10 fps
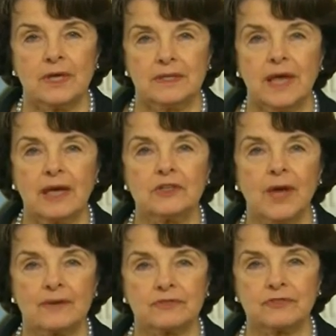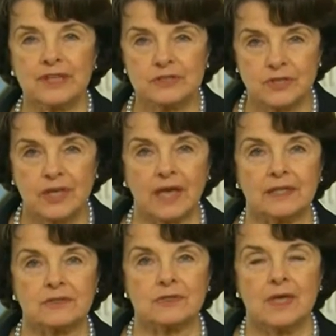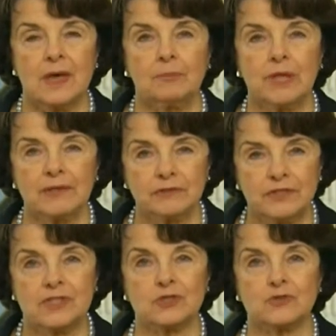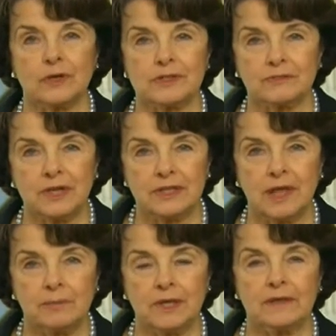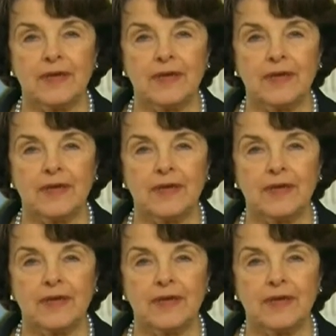Now you have 6 states plus the District of Columbia.